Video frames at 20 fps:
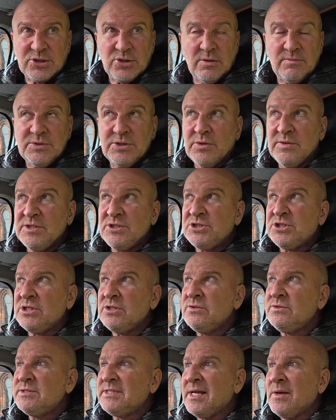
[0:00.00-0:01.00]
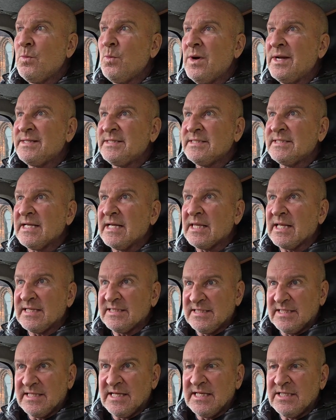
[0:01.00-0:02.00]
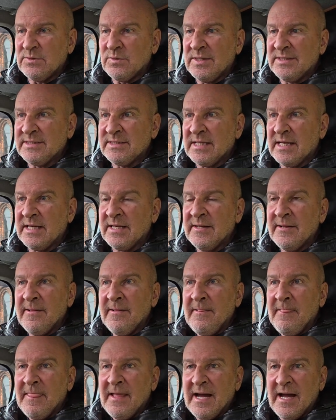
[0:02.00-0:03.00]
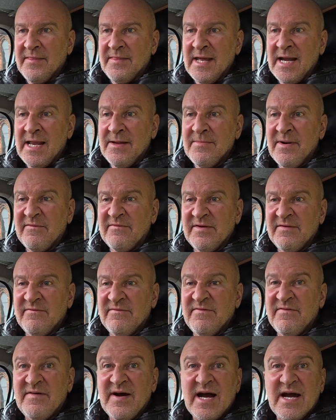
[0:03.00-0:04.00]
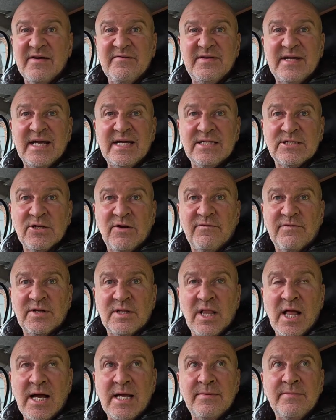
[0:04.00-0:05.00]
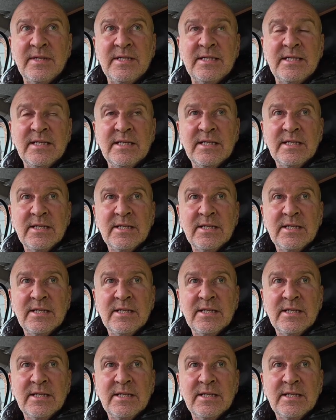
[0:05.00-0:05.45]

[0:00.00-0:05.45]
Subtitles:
So I'm doing Tuesday and Wednesday, like today's Wednesday, and then I'm having 5 days off climbing.